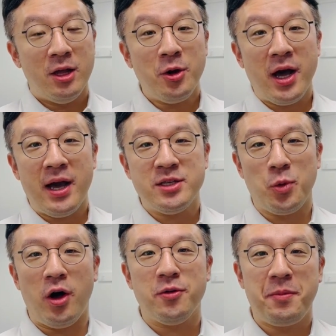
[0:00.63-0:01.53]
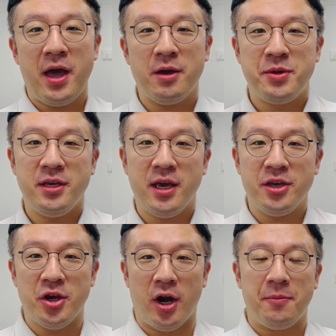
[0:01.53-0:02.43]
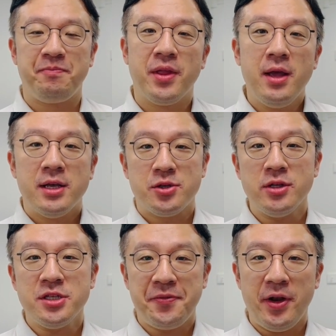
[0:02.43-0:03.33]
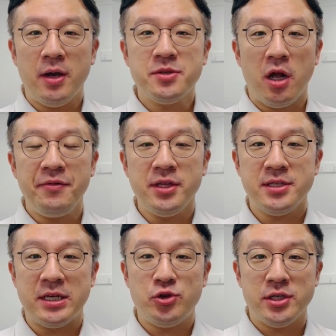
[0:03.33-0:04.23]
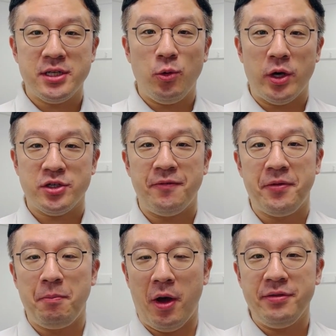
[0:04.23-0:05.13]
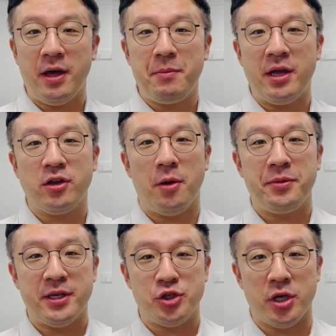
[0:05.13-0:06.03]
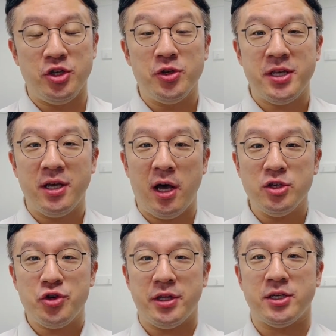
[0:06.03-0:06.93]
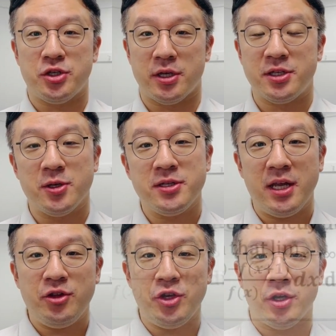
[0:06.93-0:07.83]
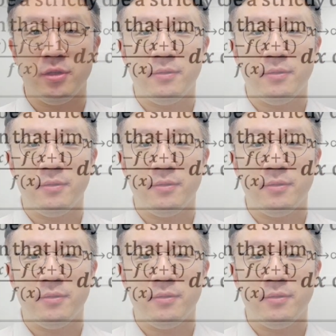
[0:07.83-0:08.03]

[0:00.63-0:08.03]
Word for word: Hello guys, welcome back. PK here. So in this video, I'm solving this interesting question from Putnam Math Competition using contradictions, so stay tuned.